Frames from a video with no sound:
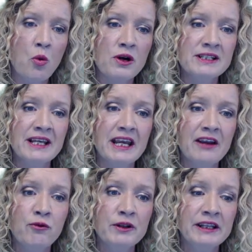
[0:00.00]
Whereas
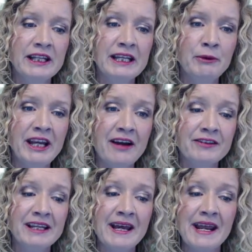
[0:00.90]
if we
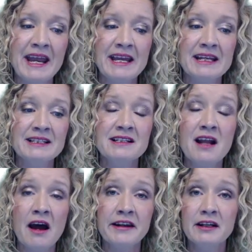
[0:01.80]
have the NA, it's
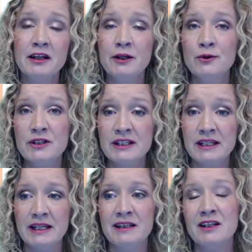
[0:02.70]
not included
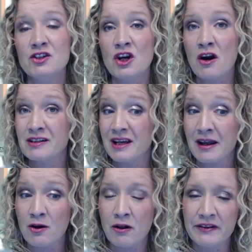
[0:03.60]
in the chart
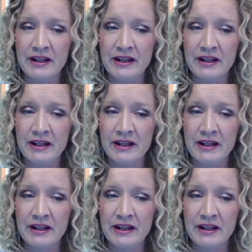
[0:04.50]
at all.